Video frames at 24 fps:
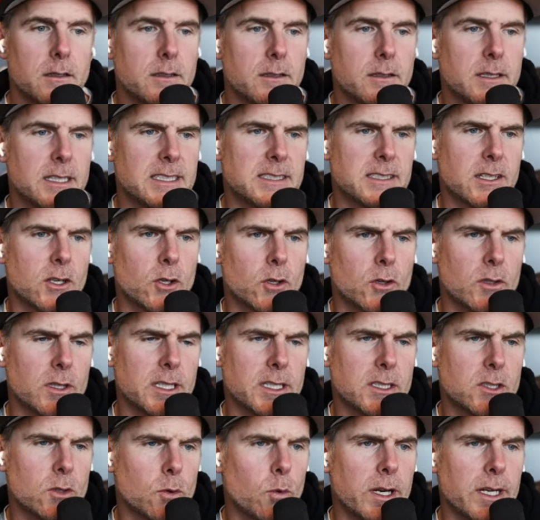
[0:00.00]
these
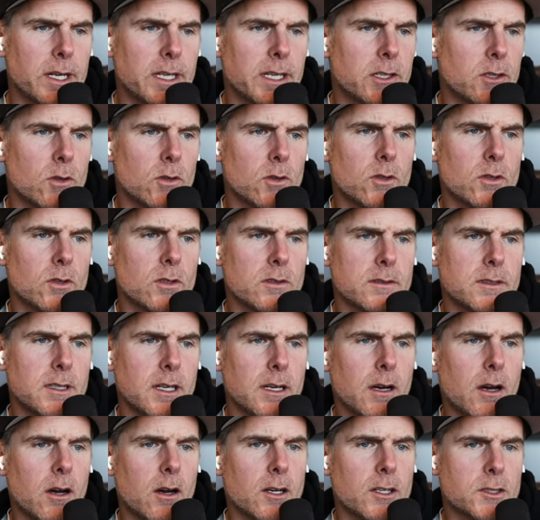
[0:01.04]
early 20-year-old
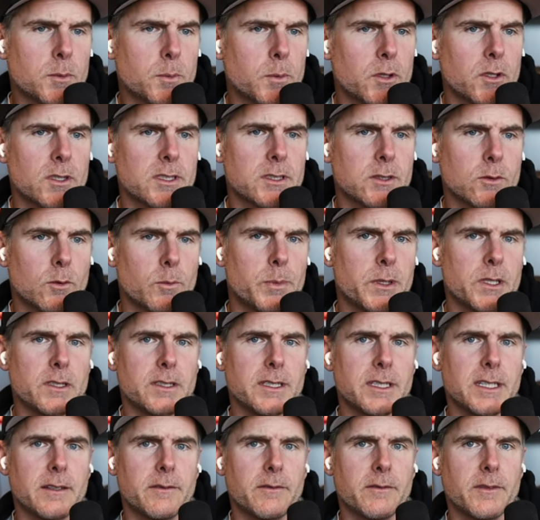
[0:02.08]
entrepreneurs that were
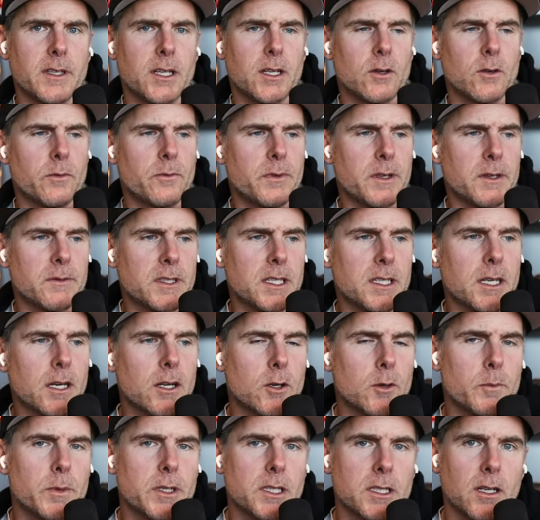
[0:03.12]
building, you know, $50,
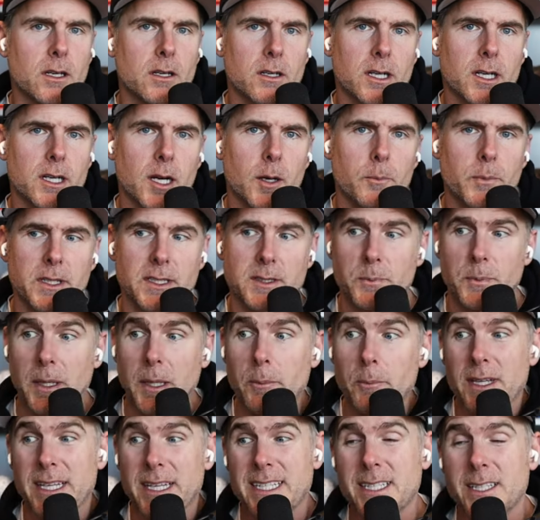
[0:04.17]
$100 million companies,
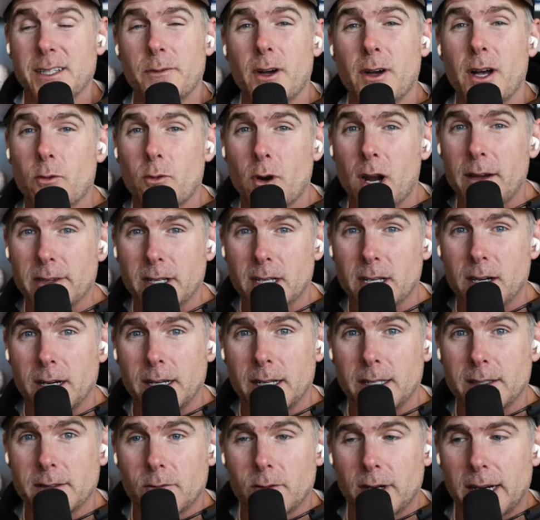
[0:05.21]
people like Naval
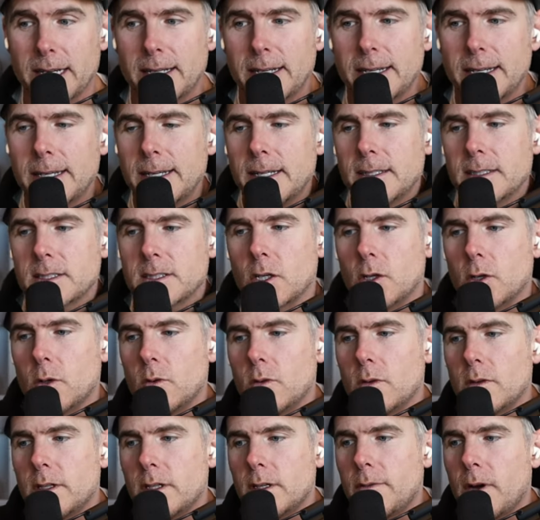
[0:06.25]
Ravikant, right?
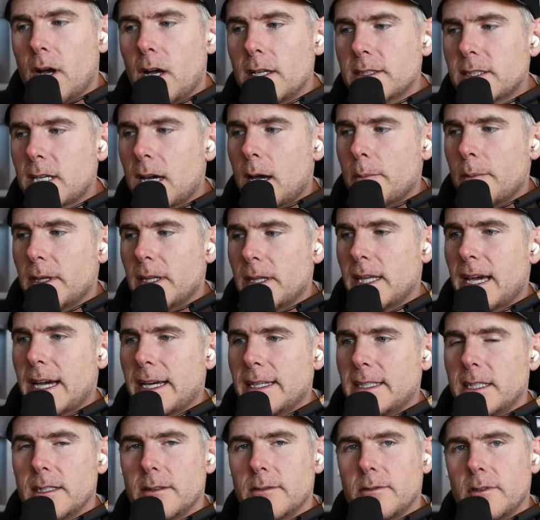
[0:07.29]
So Naval taught me the
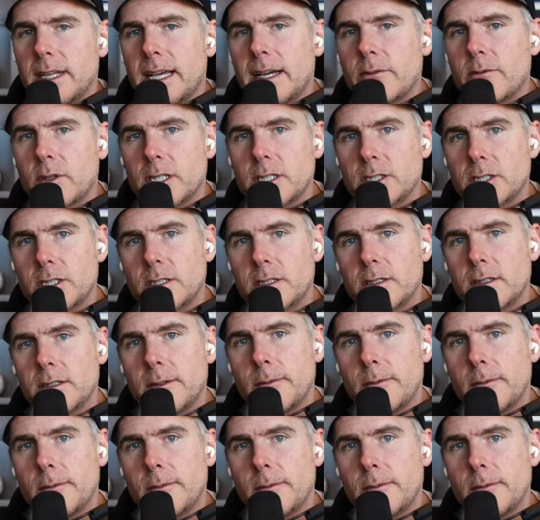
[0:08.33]
idea of leverage.